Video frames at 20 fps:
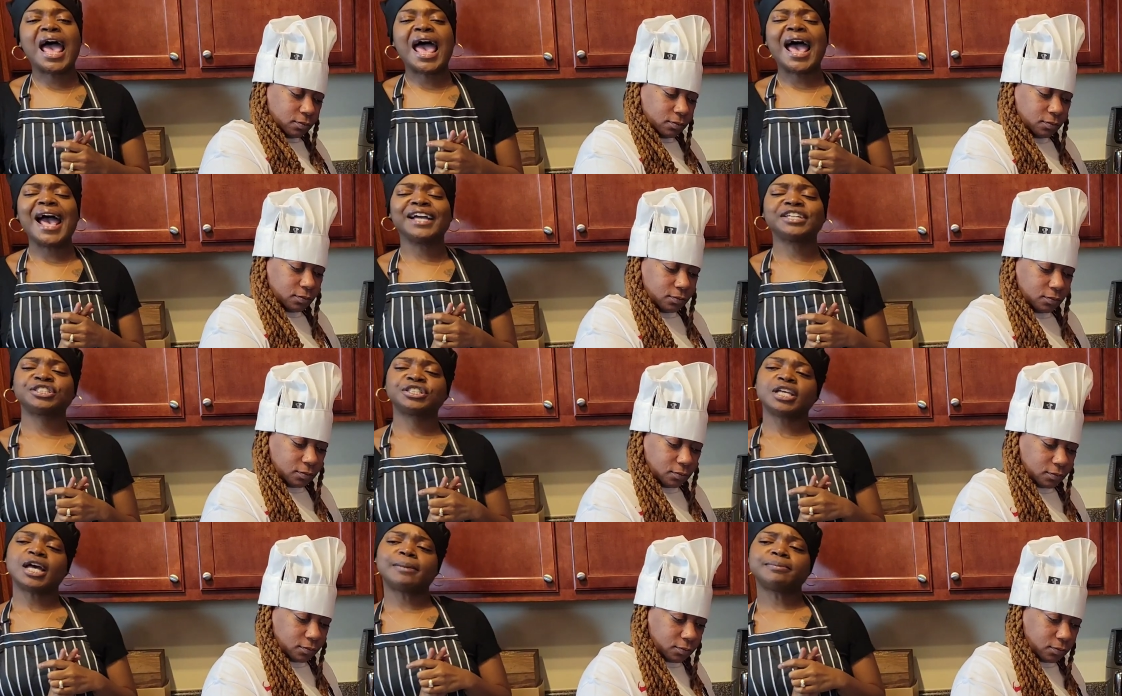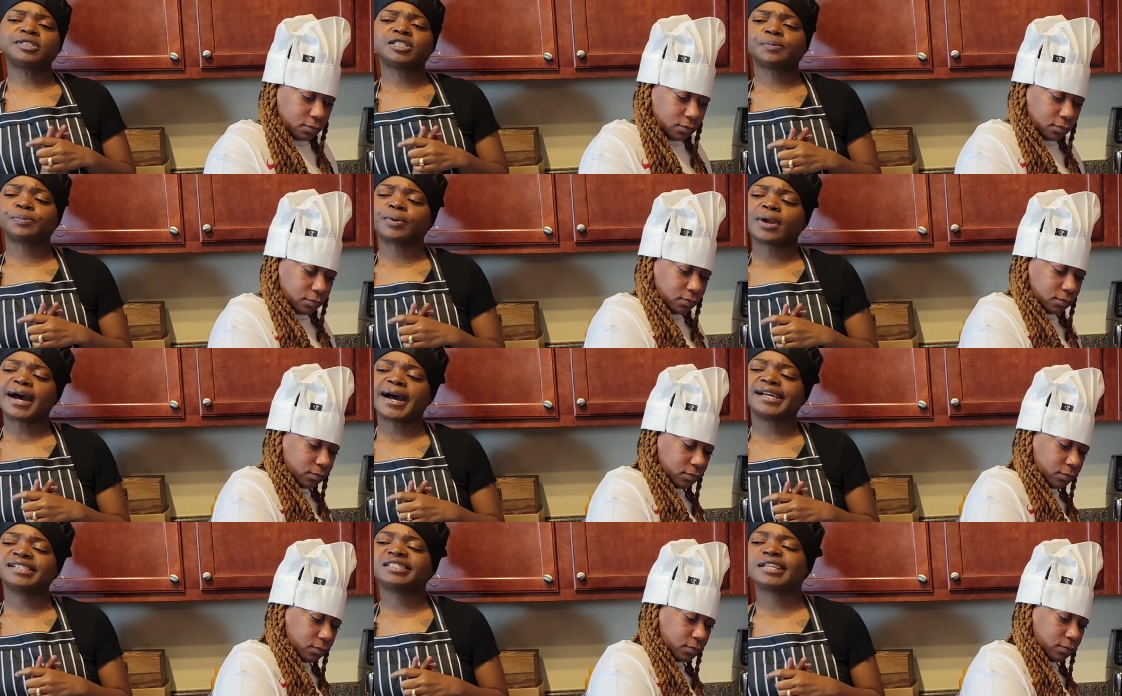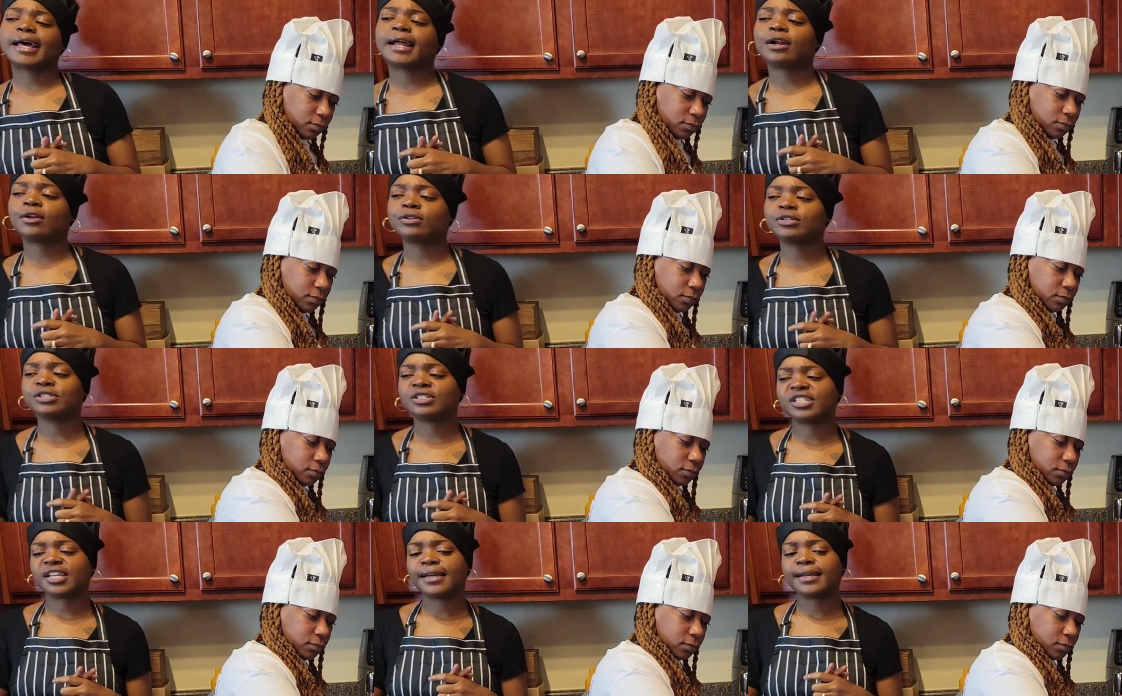Speaker 1: Actually, I'm surprised that it
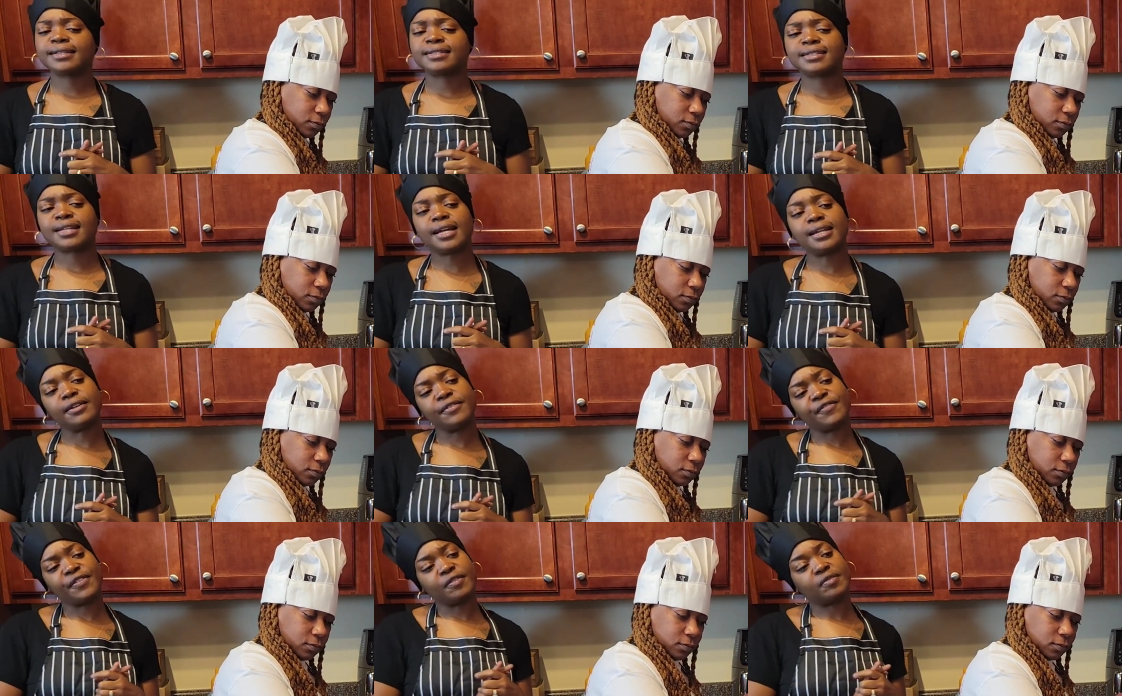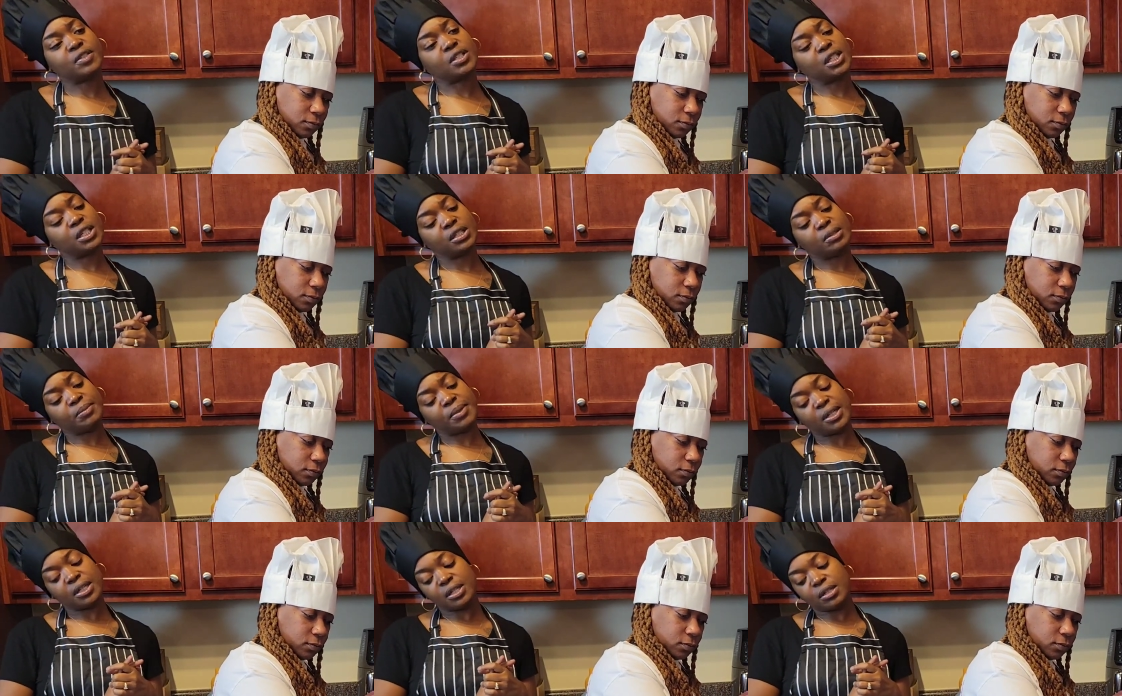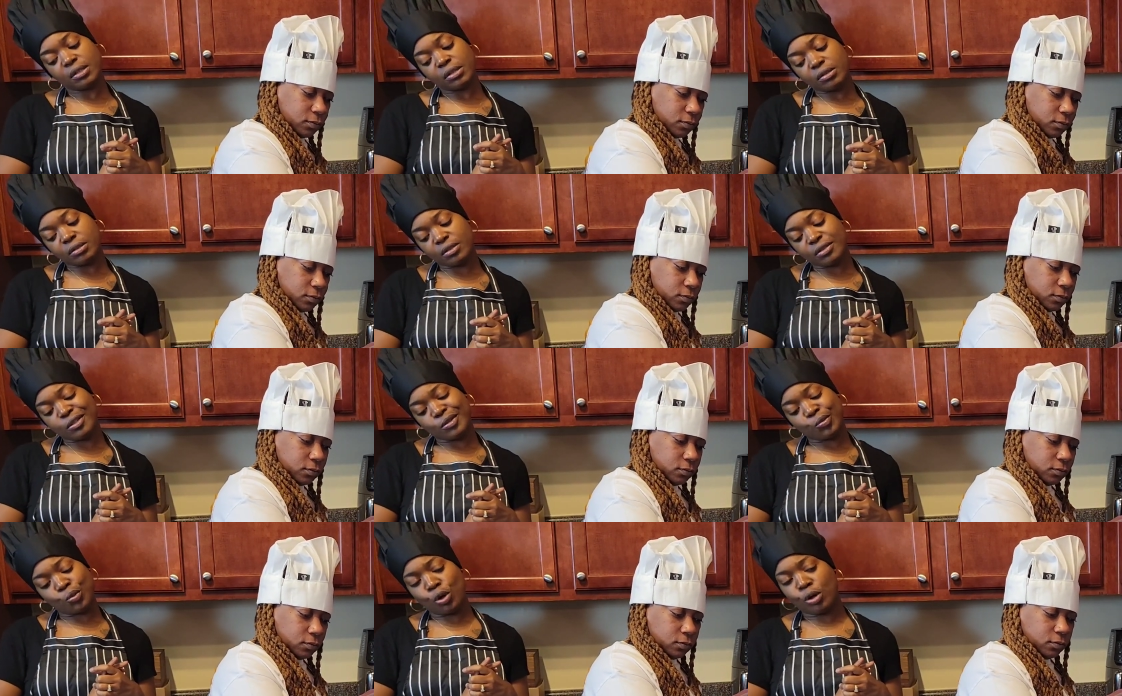only takes 10 to 15
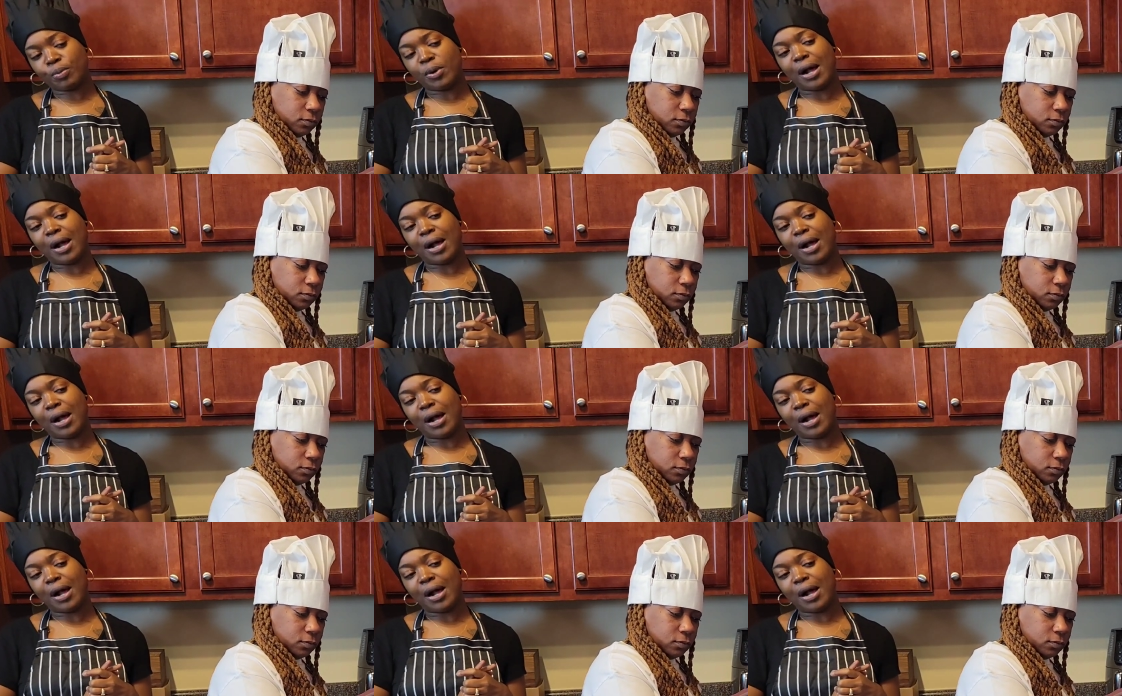minutes. Well,